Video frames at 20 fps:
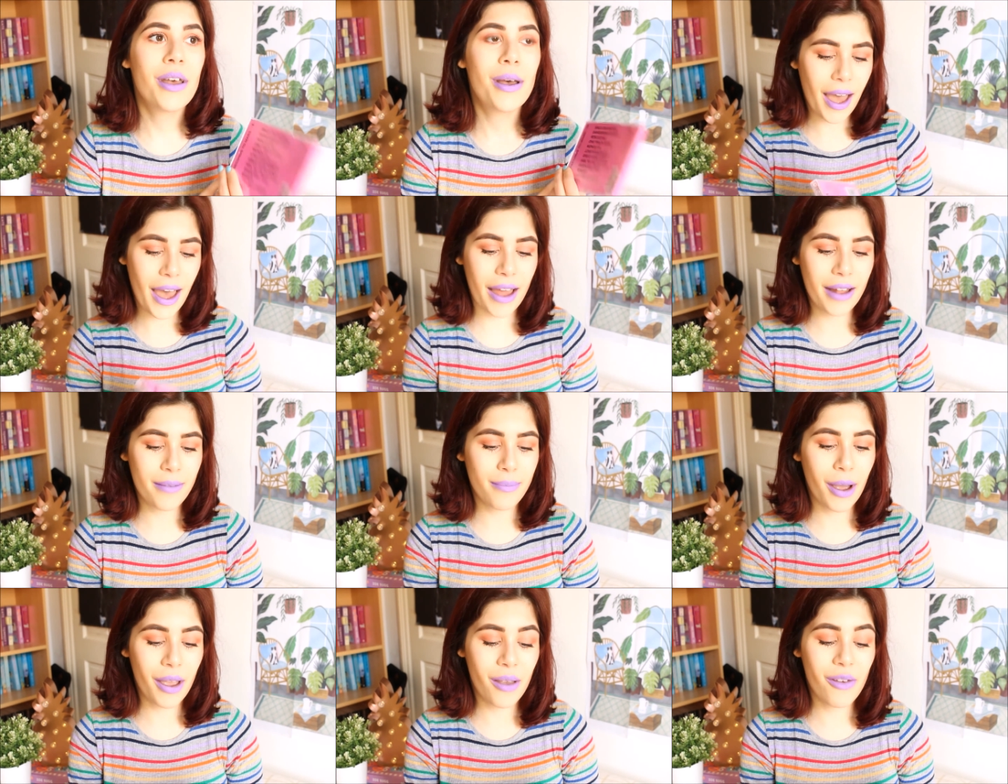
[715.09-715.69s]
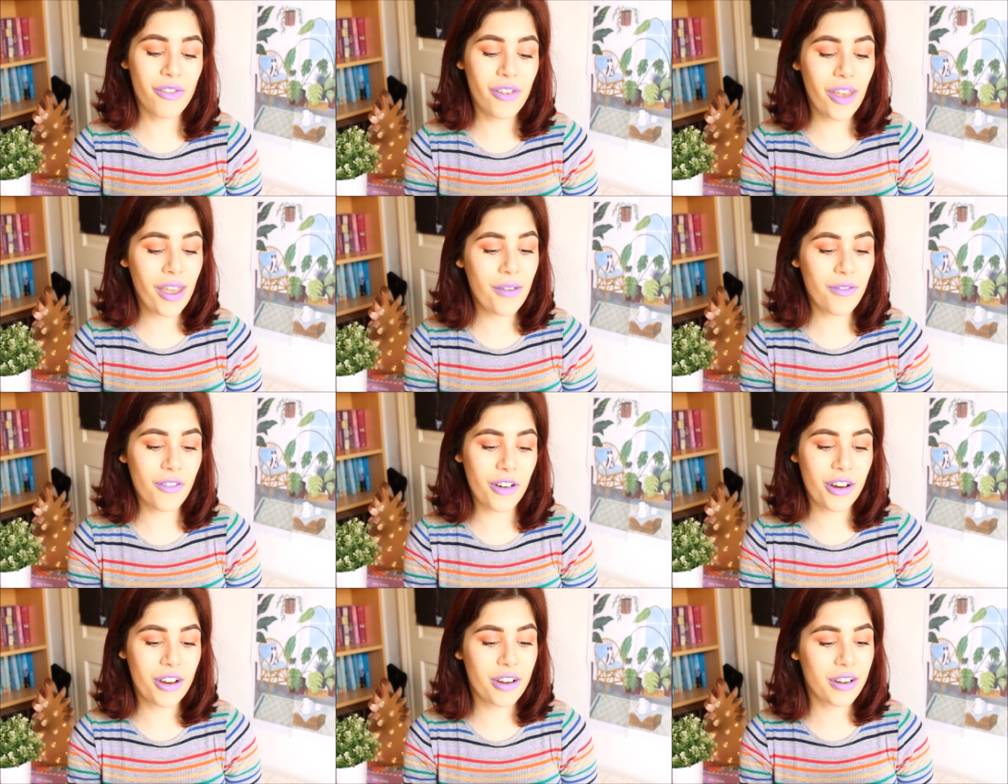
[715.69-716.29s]
and my
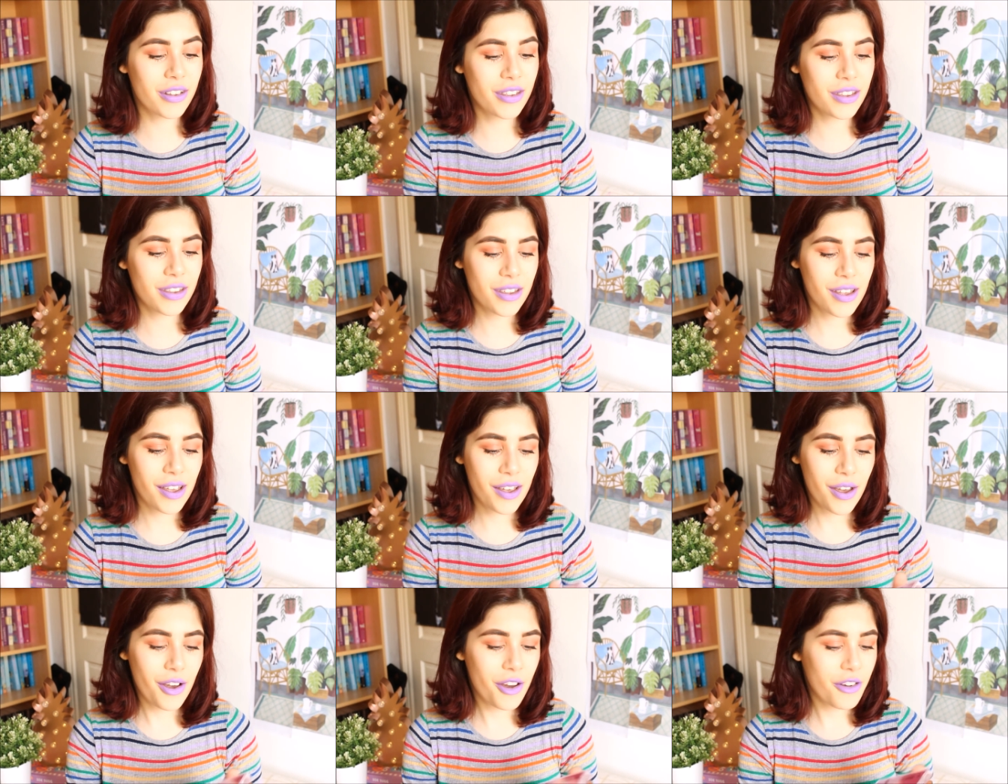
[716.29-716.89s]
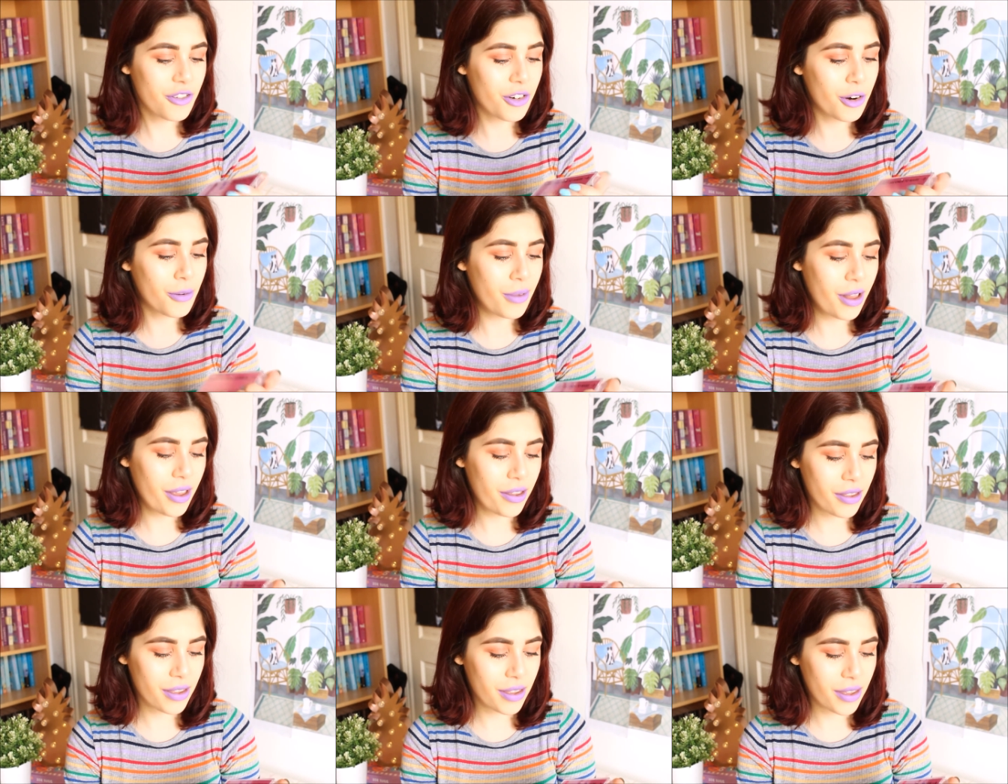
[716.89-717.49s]
favourites from
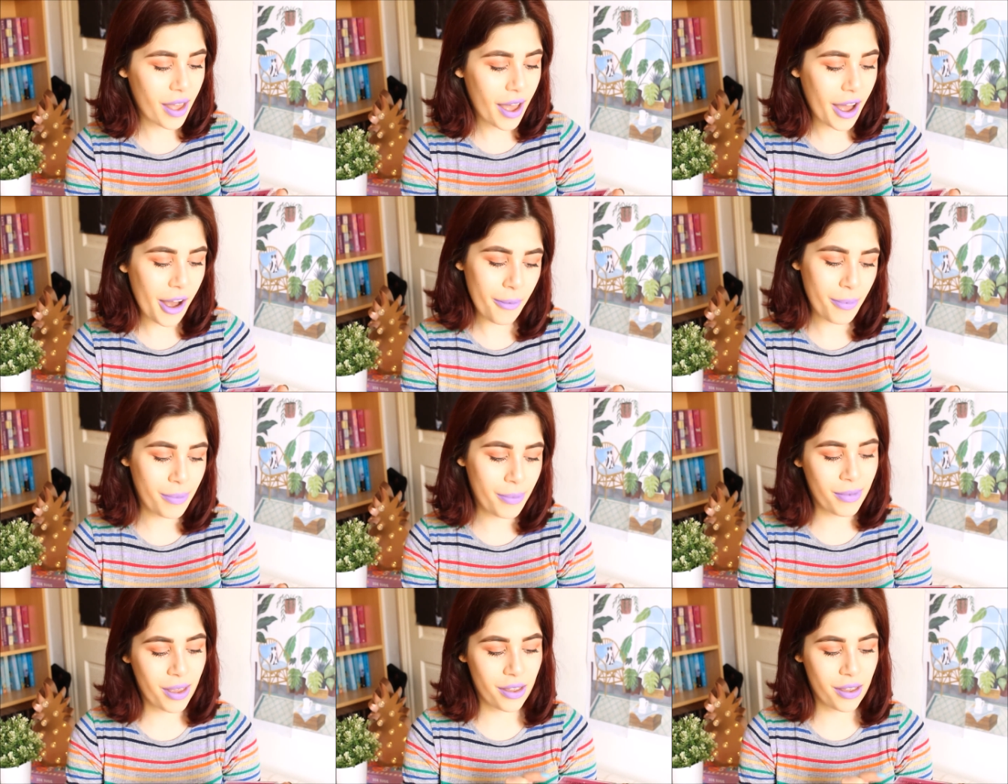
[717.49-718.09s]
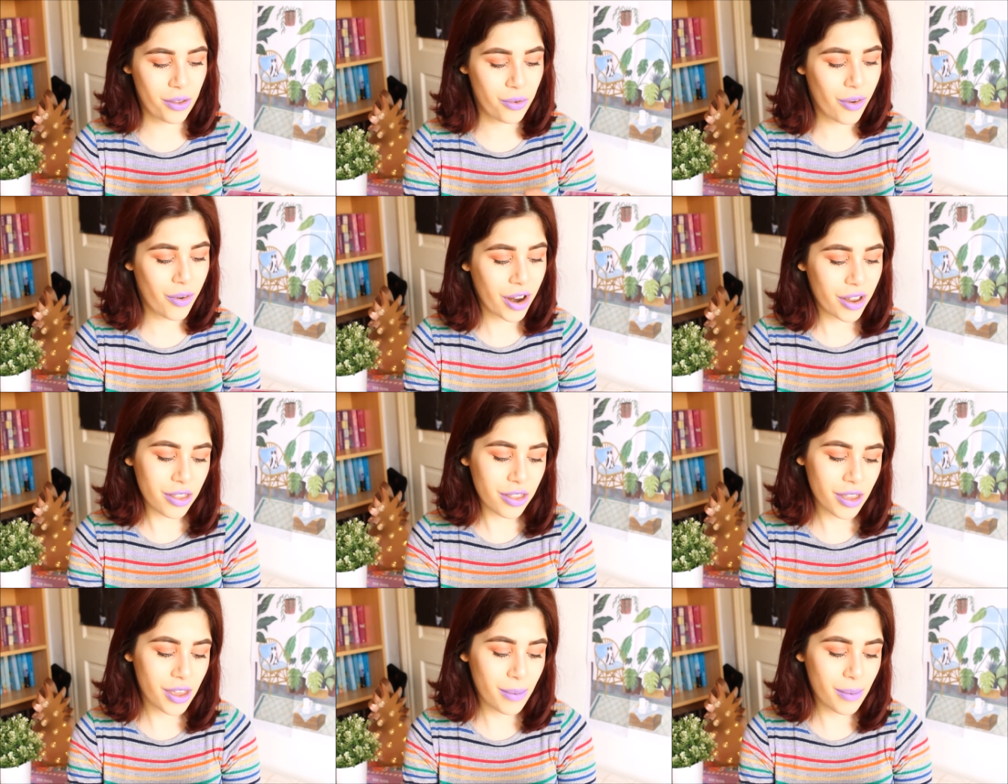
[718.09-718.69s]
this album is
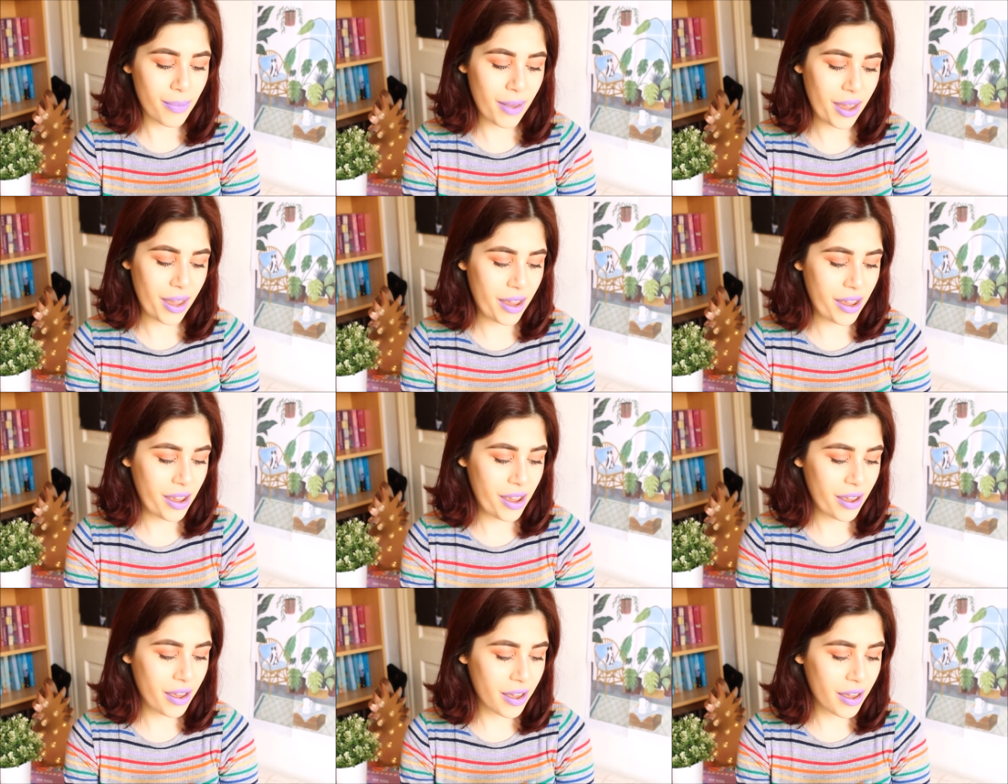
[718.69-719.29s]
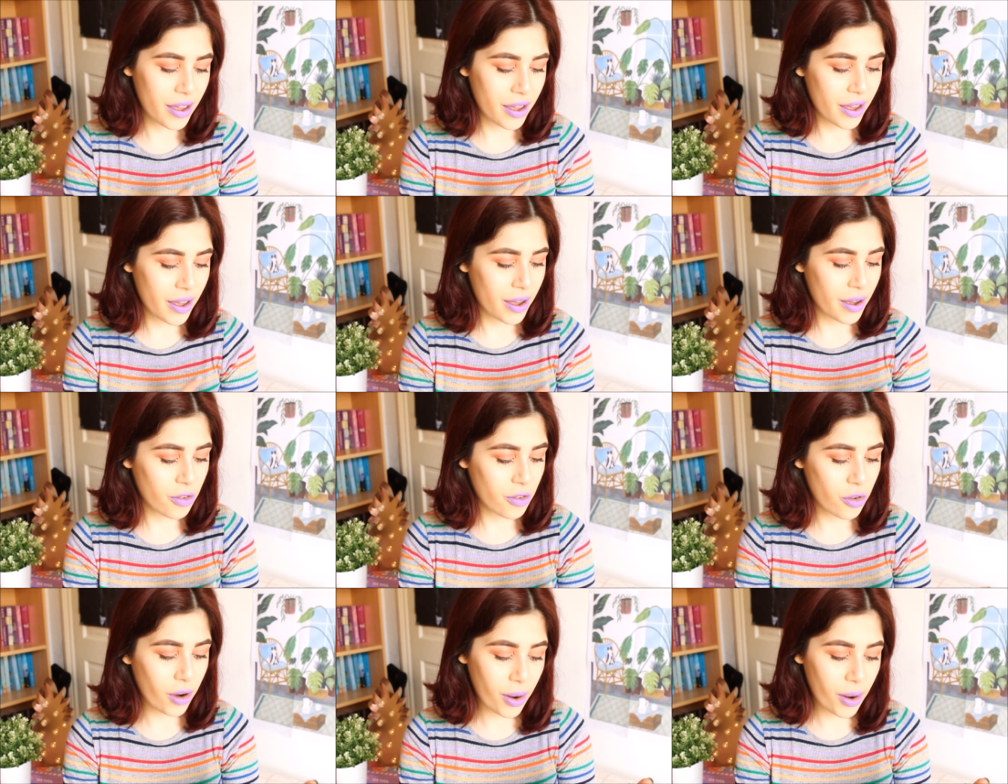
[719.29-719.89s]
Rescue Me,
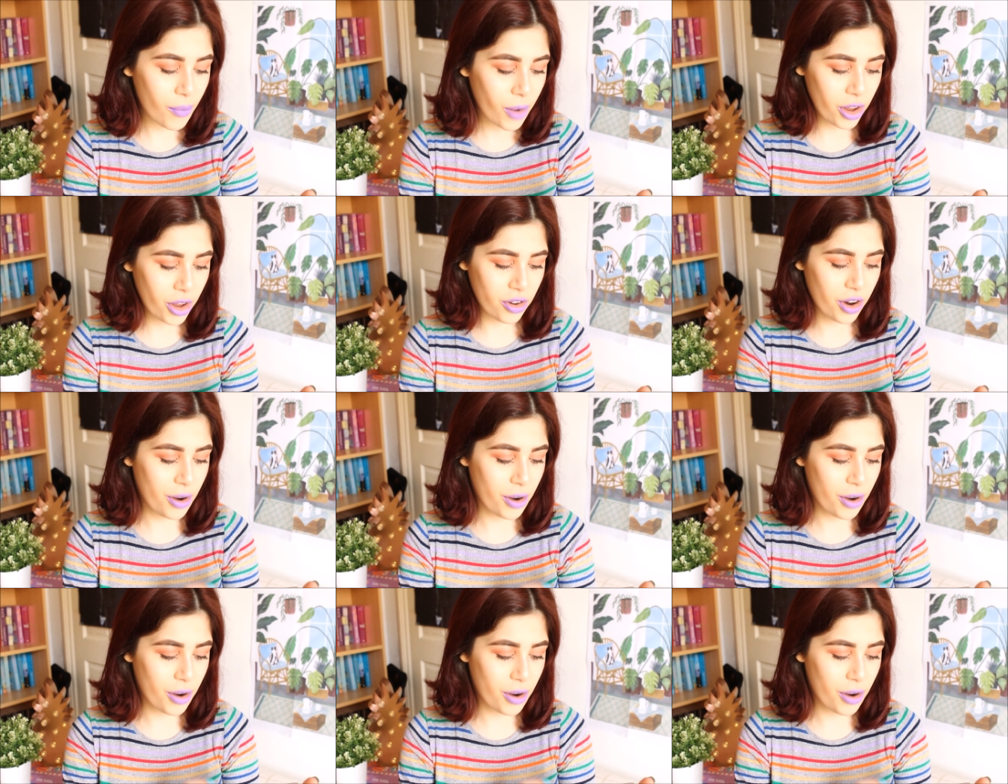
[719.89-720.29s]
Great Wide